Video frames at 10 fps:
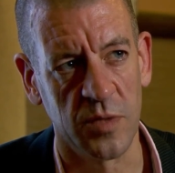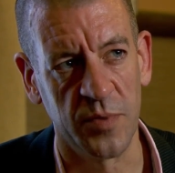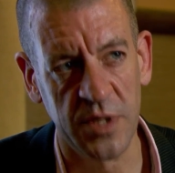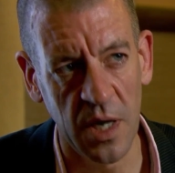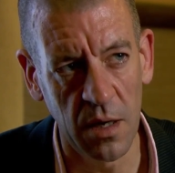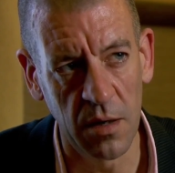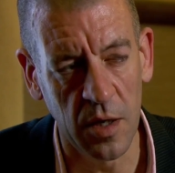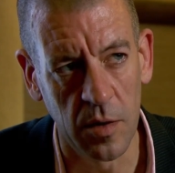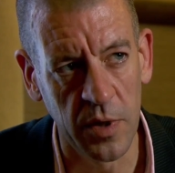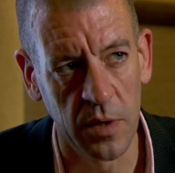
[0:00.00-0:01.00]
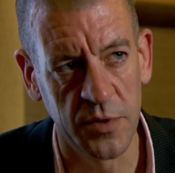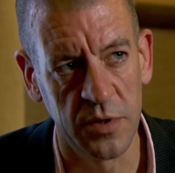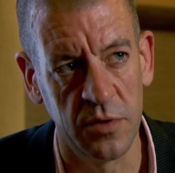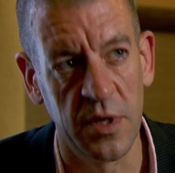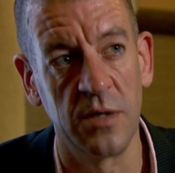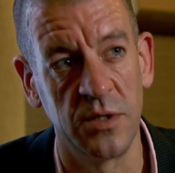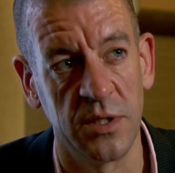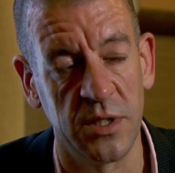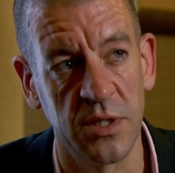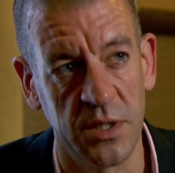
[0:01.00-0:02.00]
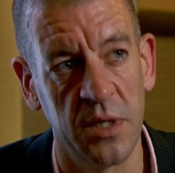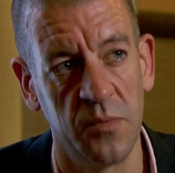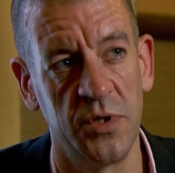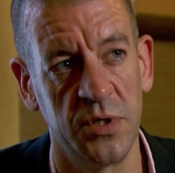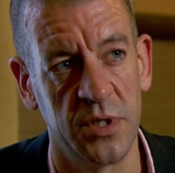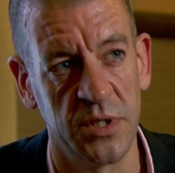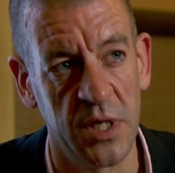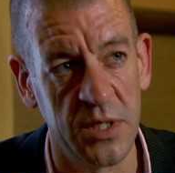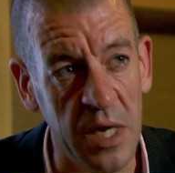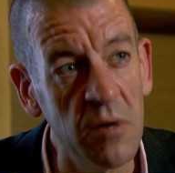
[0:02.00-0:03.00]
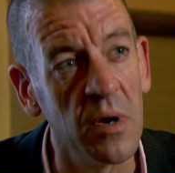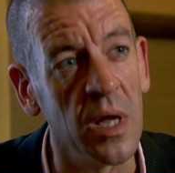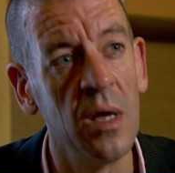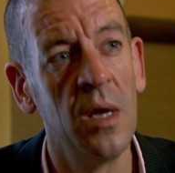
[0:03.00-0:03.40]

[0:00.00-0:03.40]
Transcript: particularly coming up to 2016, which is the centenary